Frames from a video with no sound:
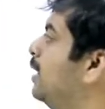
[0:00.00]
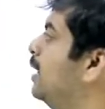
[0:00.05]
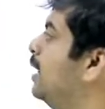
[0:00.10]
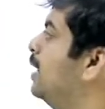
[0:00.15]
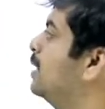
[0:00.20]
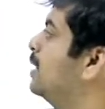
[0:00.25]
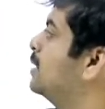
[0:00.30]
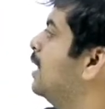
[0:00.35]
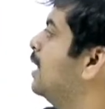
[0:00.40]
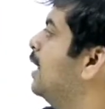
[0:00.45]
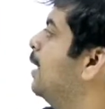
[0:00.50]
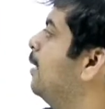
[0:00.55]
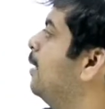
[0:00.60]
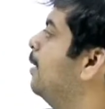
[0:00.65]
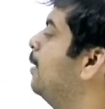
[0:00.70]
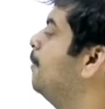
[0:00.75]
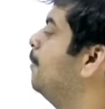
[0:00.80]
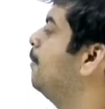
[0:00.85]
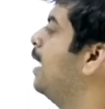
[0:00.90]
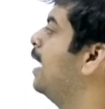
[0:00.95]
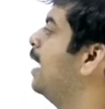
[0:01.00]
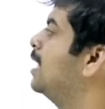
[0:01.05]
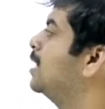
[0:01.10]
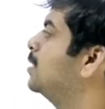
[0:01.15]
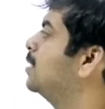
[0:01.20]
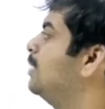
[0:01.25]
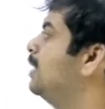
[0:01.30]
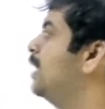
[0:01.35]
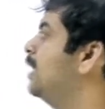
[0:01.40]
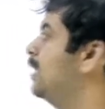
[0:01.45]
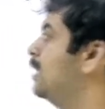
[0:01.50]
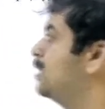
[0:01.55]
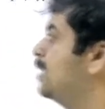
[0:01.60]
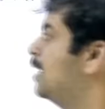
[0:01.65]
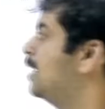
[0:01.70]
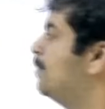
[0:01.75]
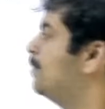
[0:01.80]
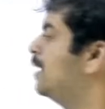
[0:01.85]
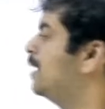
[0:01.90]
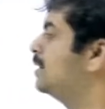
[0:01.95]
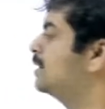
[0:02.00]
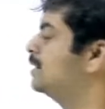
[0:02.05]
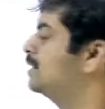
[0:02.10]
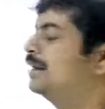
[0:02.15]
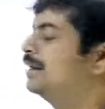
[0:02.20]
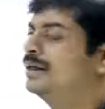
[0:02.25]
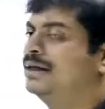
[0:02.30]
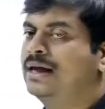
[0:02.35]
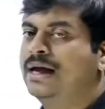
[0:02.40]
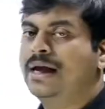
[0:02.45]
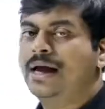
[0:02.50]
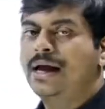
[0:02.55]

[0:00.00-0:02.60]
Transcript: here it is a minus b, here it is a minus c.